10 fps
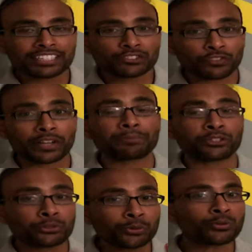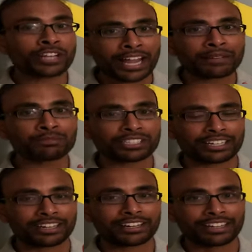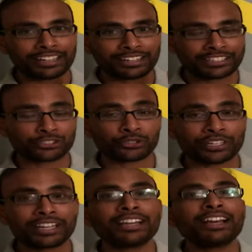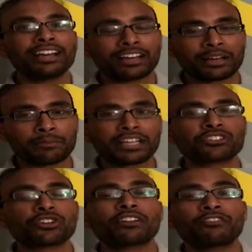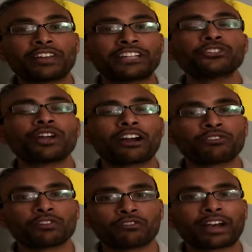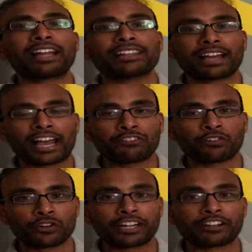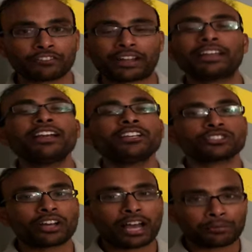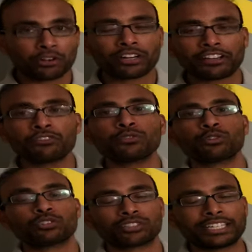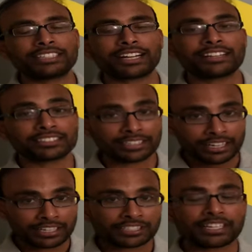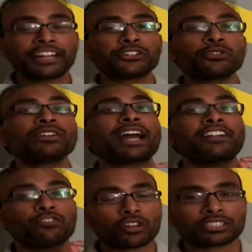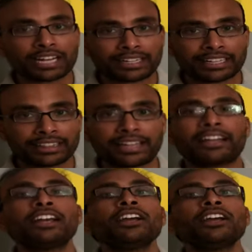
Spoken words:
flipped two times today based on when you have to file the I-485. So I'm going to give you those details. Stay tuned and watch until then.